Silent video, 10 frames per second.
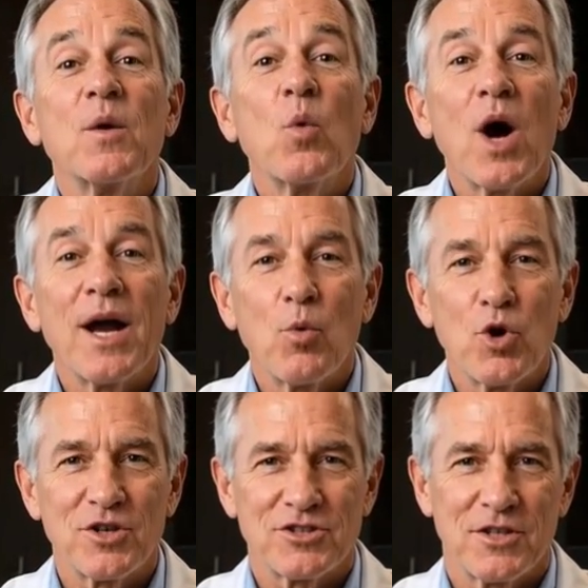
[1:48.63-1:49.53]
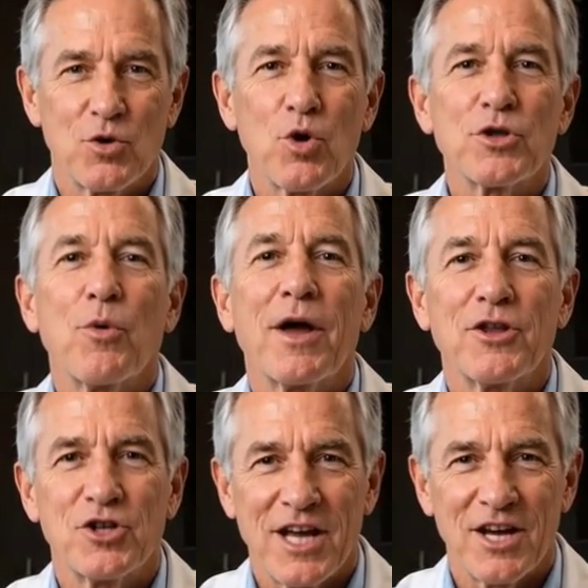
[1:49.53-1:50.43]
why it works, what the
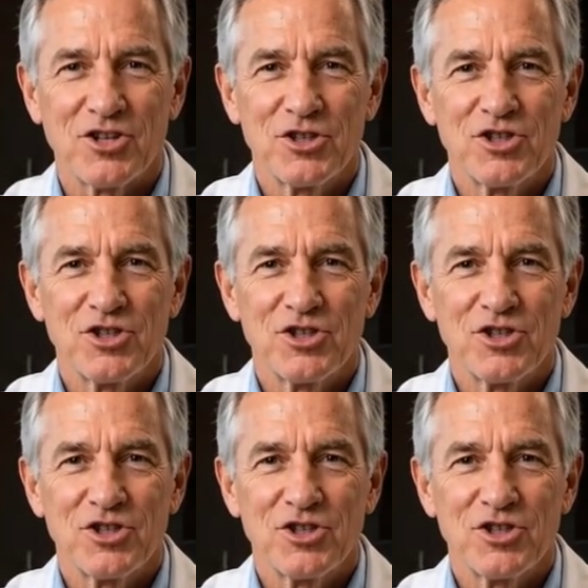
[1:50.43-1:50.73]
research actually